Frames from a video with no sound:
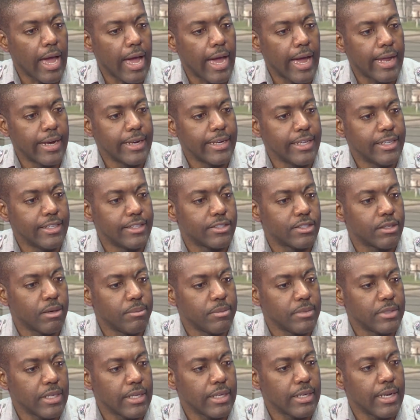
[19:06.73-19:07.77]
and is
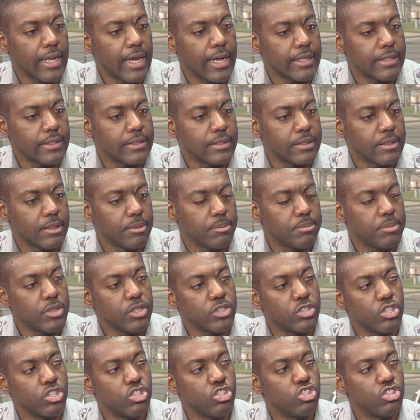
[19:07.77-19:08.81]
something that
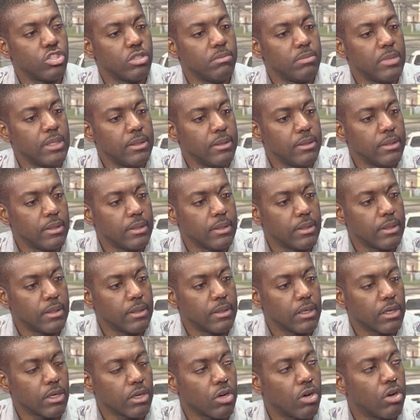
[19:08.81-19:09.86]
person should be
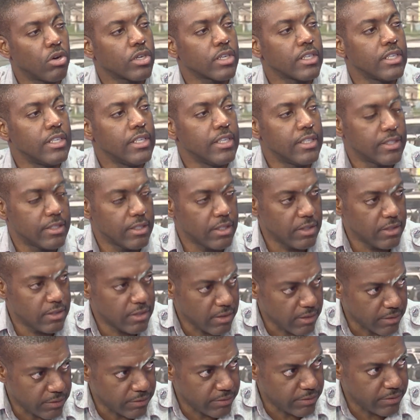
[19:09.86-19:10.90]

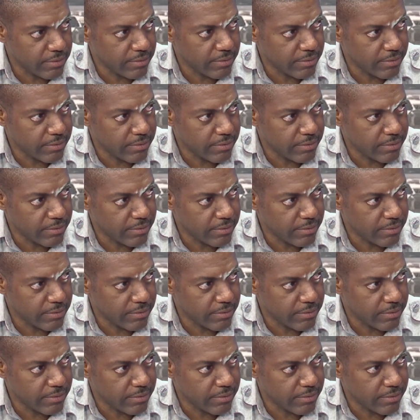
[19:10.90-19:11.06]
cognizant of.